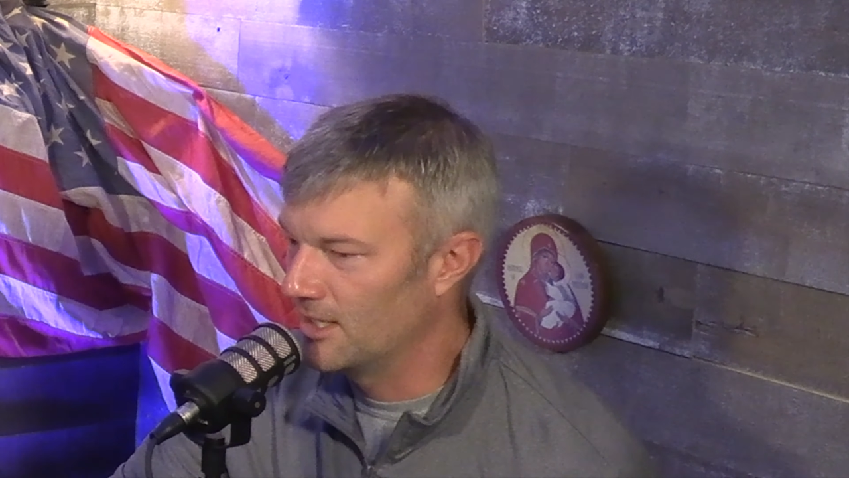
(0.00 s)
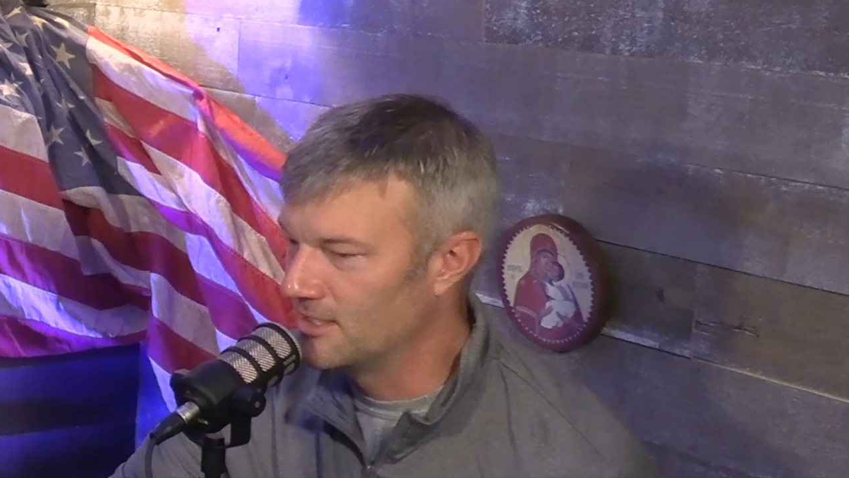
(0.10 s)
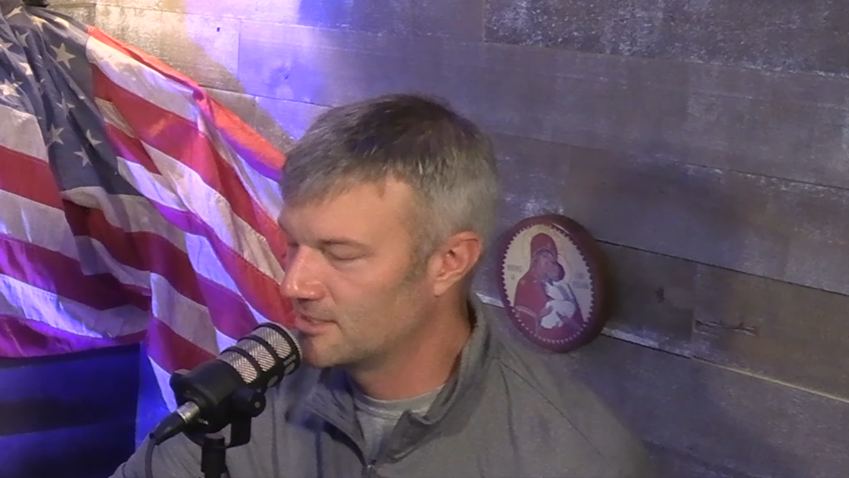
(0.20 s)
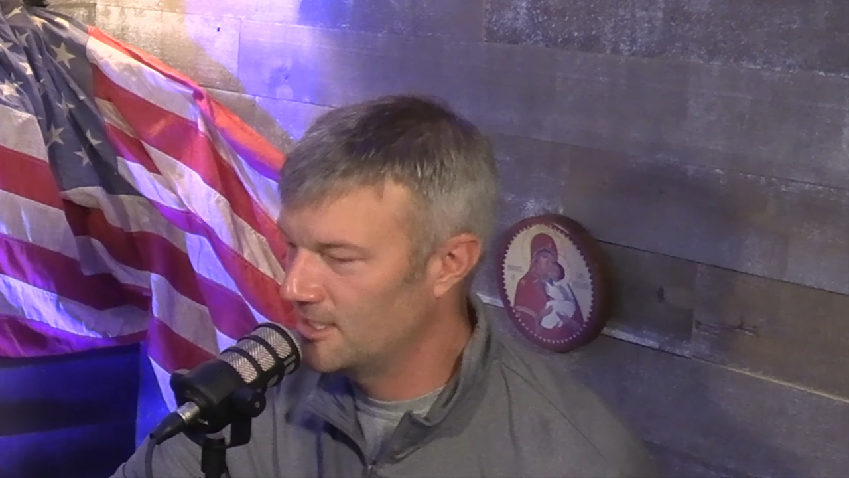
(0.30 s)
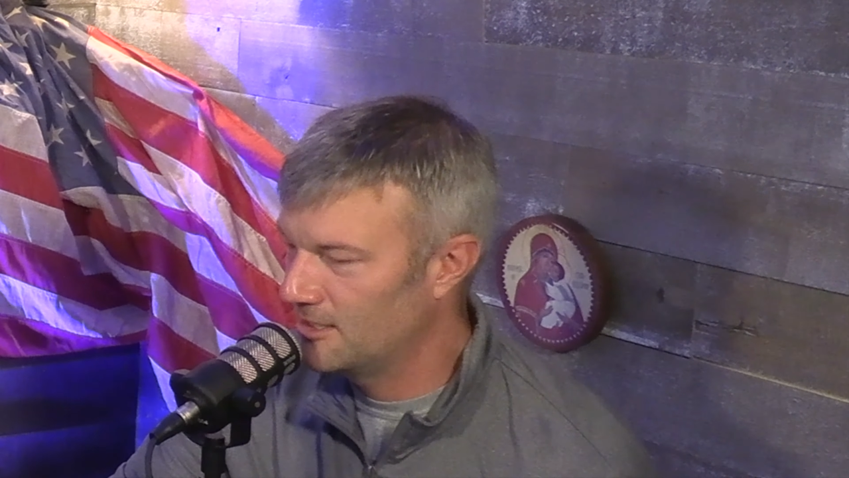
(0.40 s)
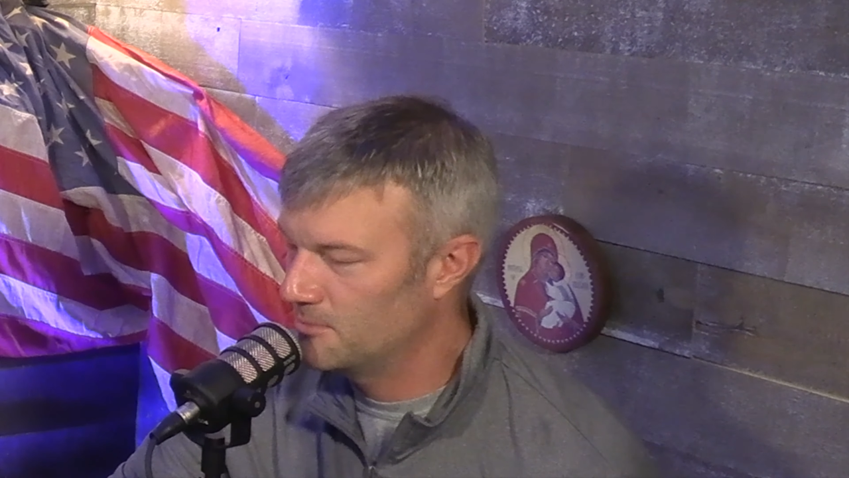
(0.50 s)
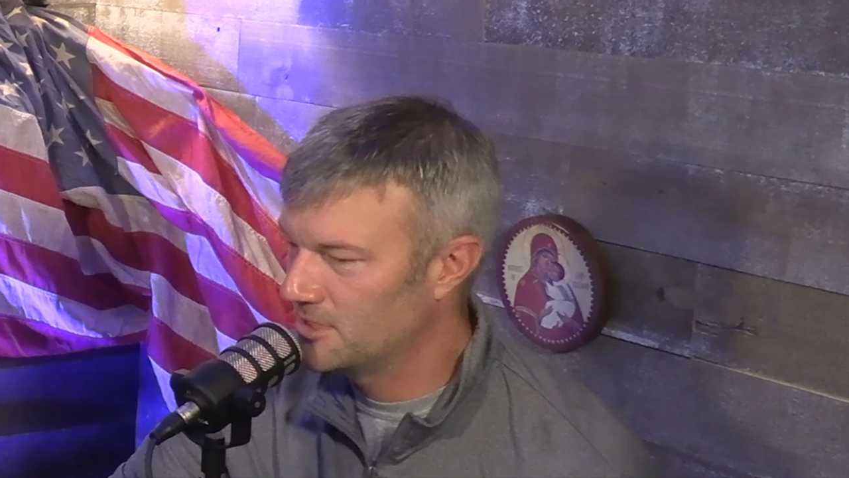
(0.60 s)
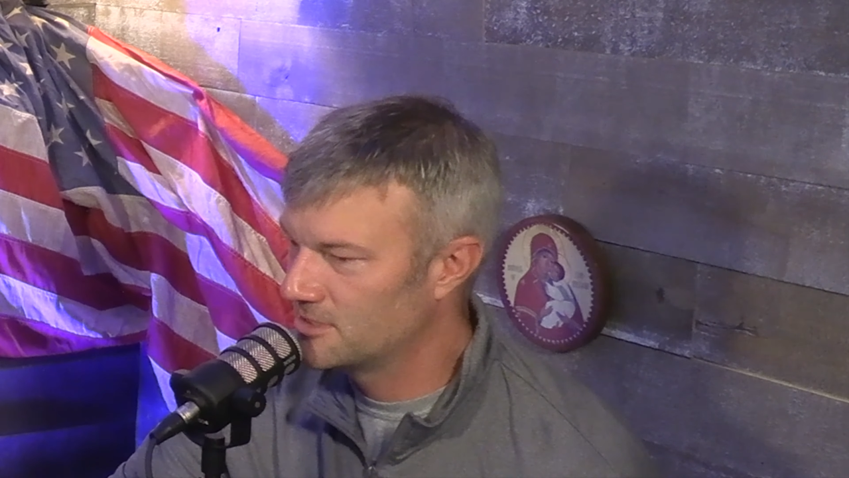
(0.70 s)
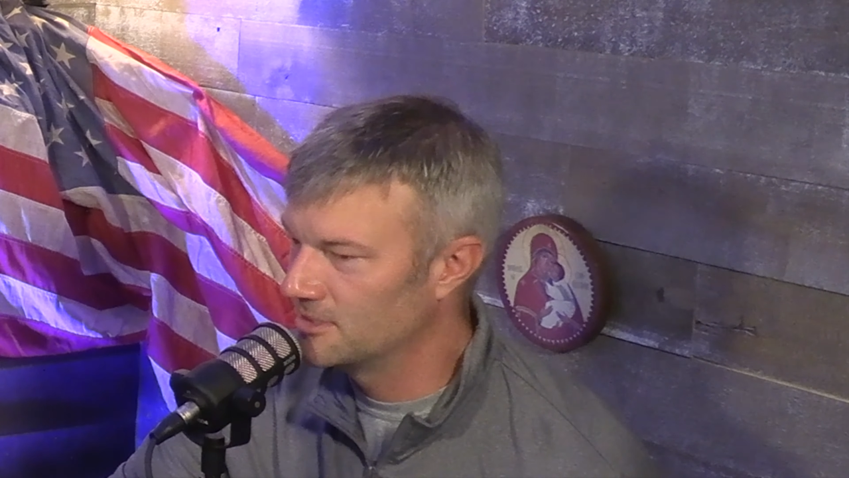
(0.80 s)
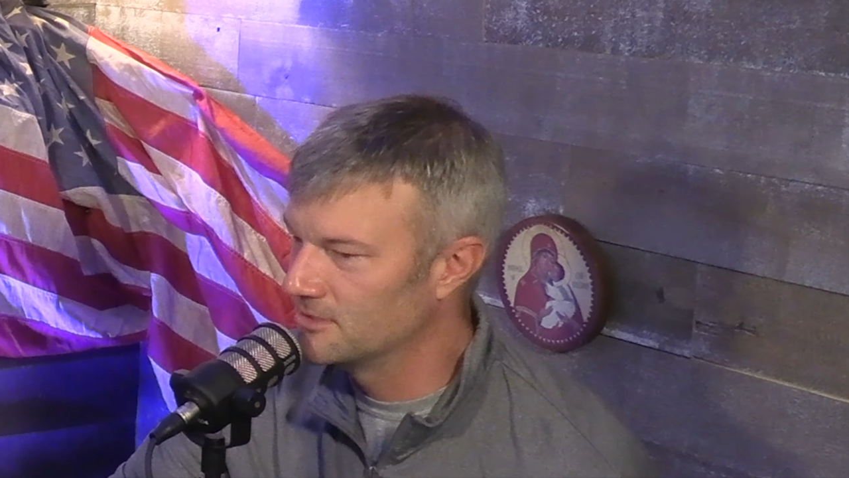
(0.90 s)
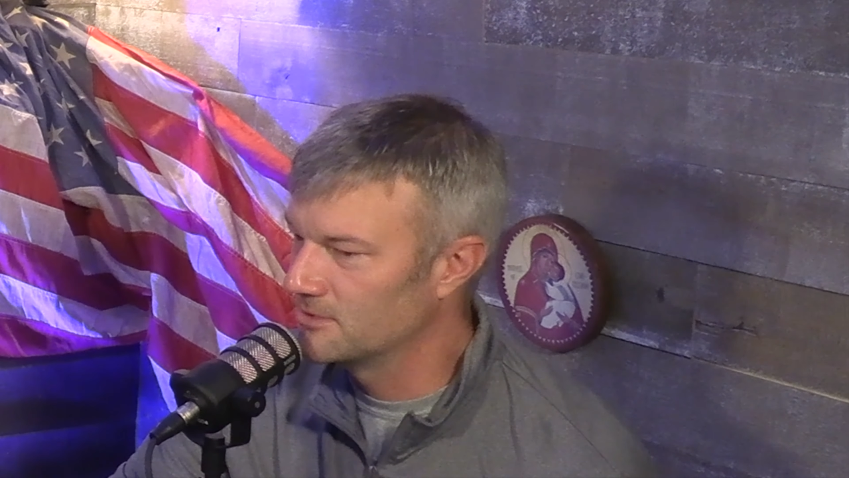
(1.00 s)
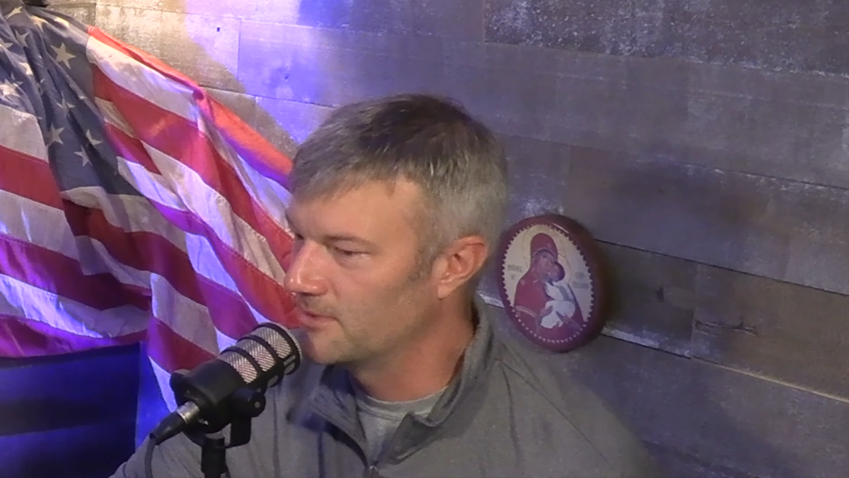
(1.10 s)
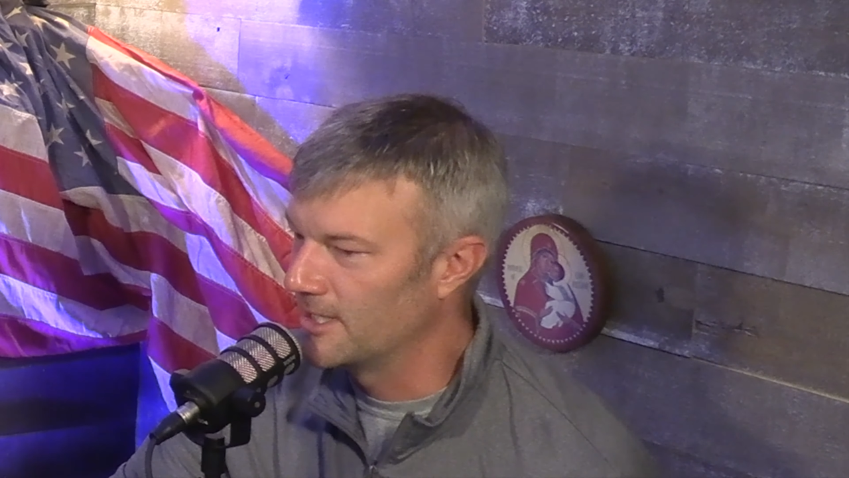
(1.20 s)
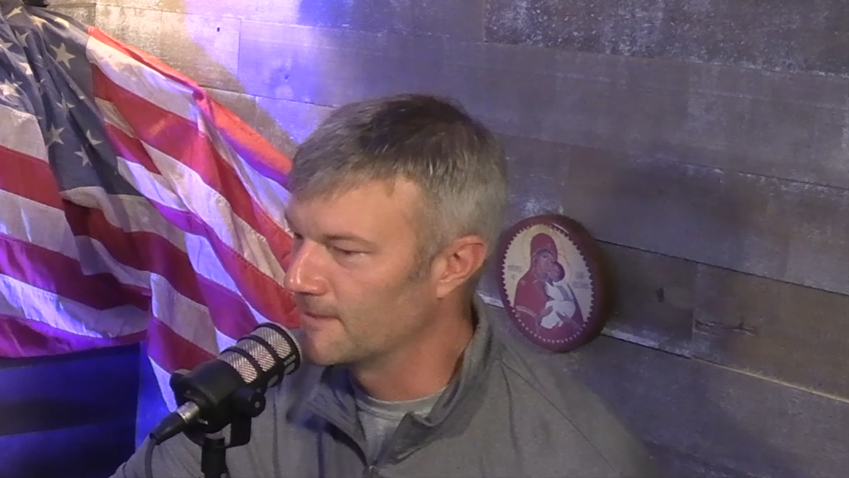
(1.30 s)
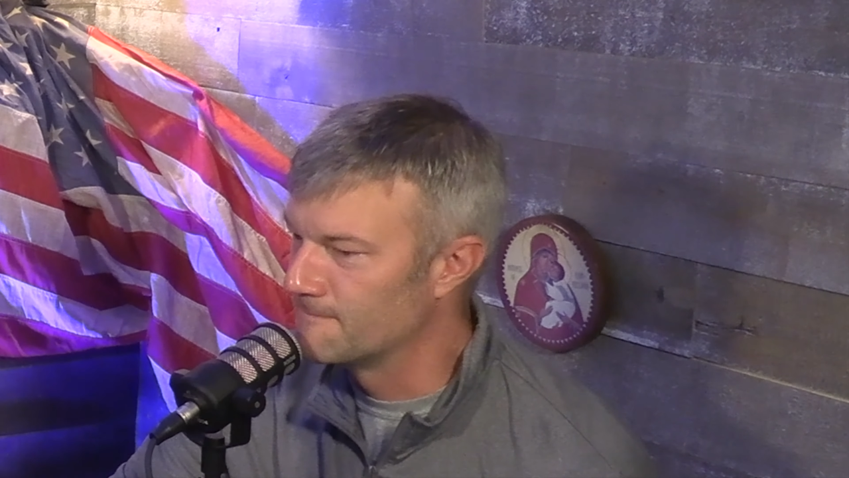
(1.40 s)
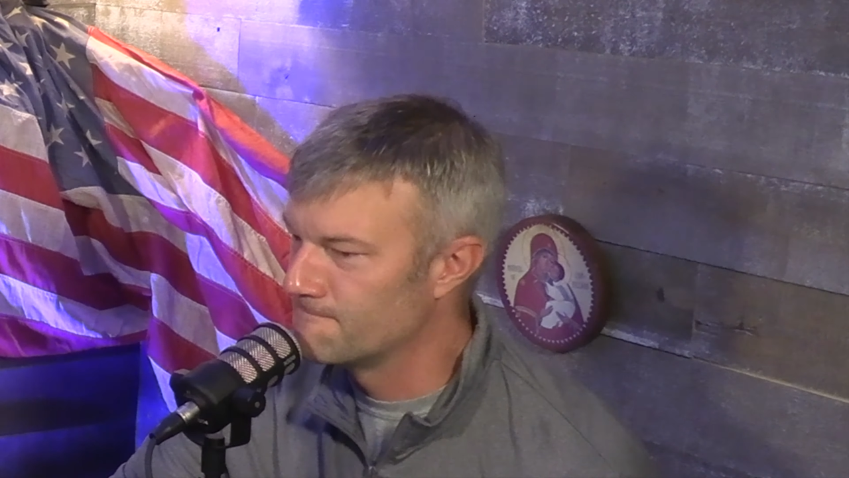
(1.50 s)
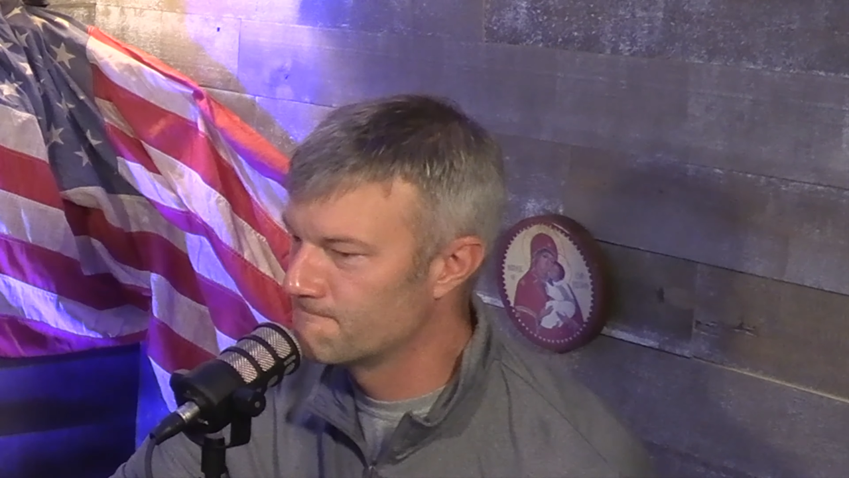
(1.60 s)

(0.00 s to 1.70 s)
and he's taken my sins away.